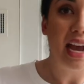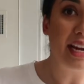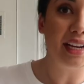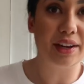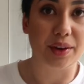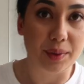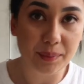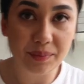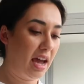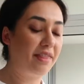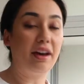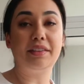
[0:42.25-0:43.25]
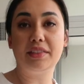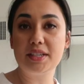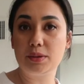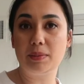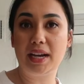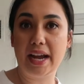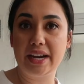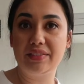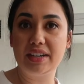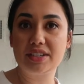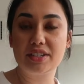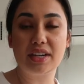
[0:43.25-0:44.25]
Anywho, I thought that this would be kind of
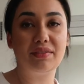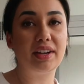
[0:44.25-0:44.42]
an interesting